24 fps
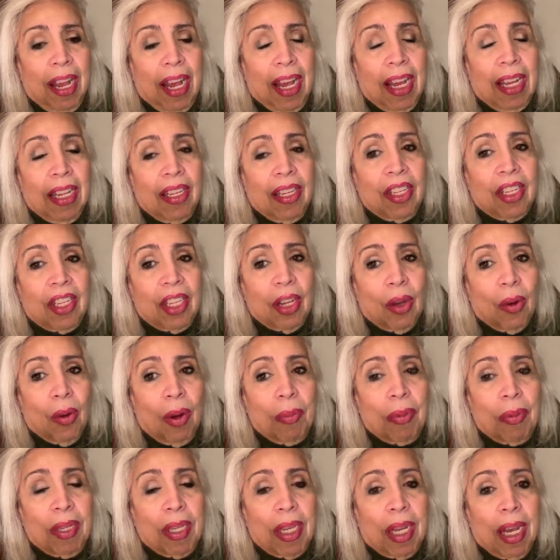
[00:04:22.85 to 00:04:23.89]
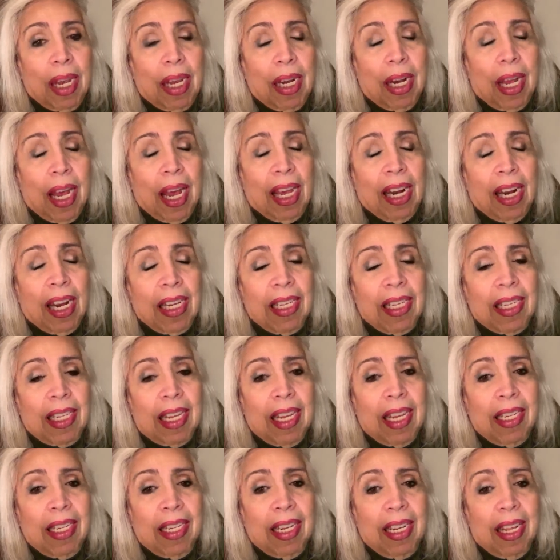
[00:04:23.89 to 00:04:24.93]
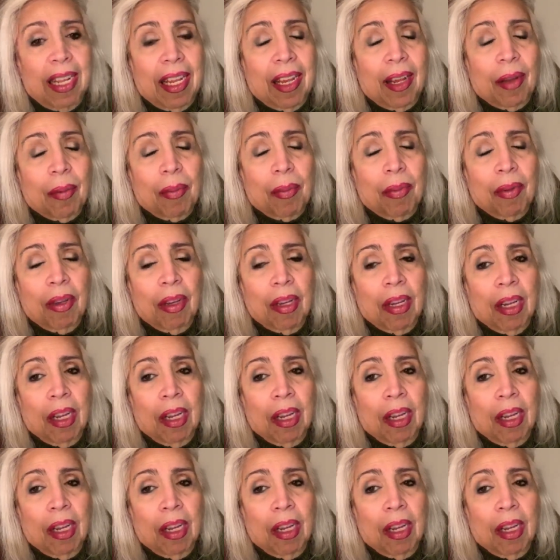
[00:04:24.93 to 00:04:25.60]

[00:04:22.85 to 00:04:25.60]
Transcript: and so upset. And I said to them